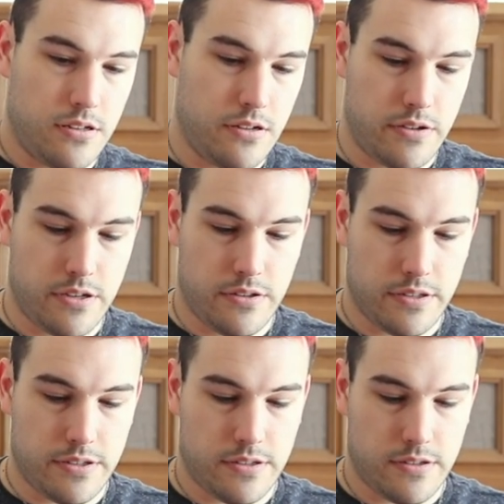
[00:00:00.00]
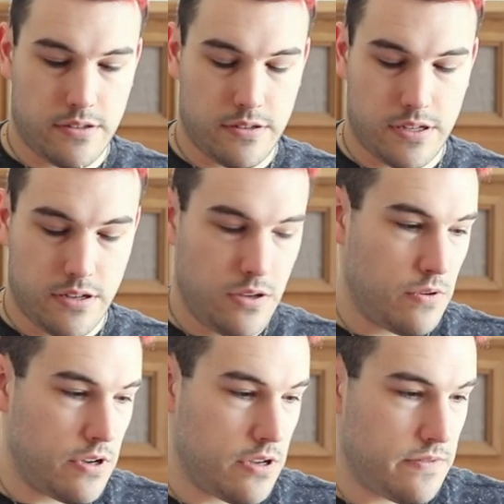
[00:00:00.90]
Alright, let's take
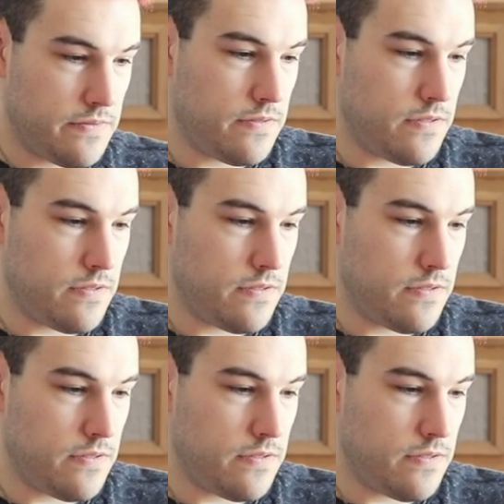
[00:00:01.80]
you off.